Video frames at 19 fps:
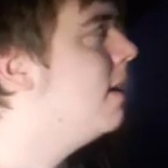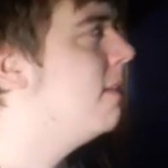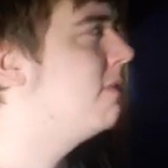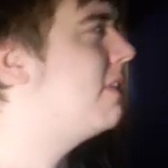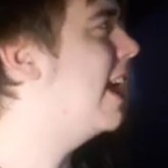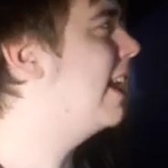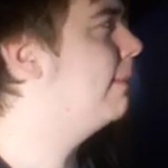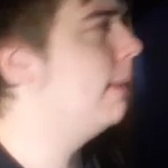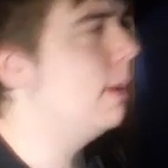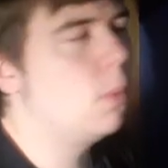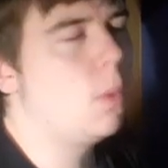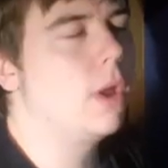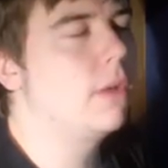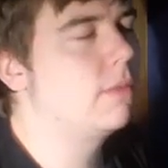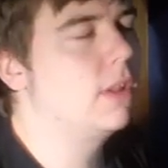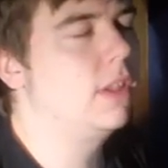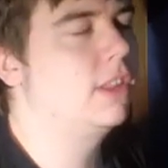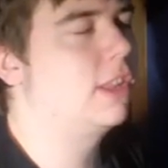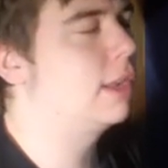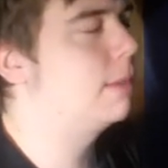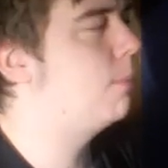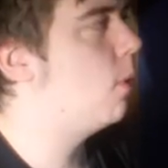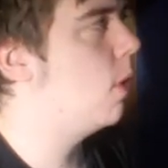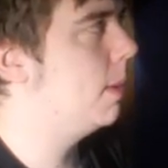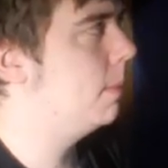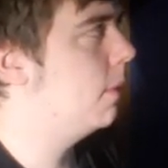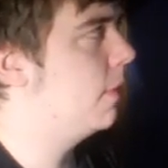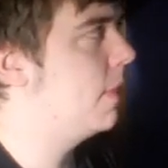that's my one real
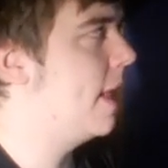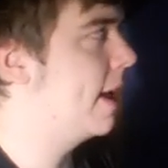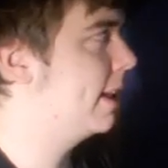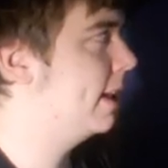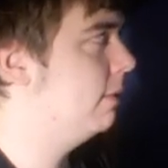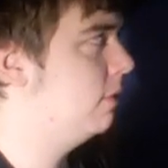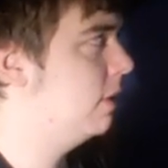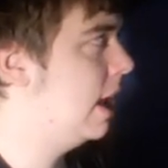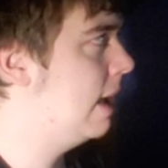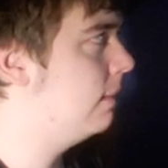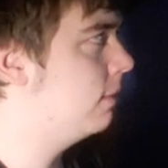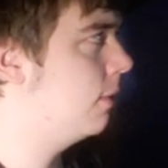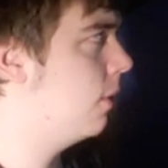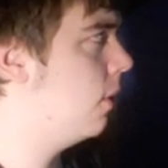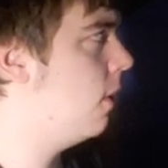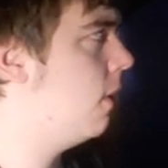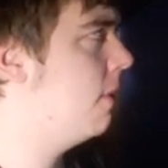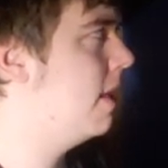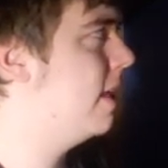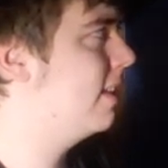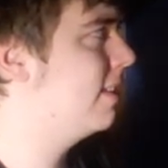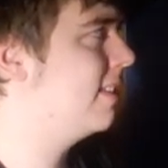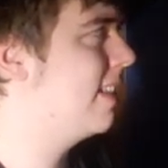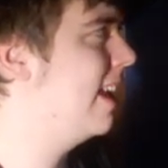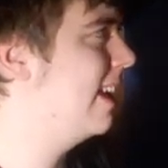disappointment with Next Level Games with all this.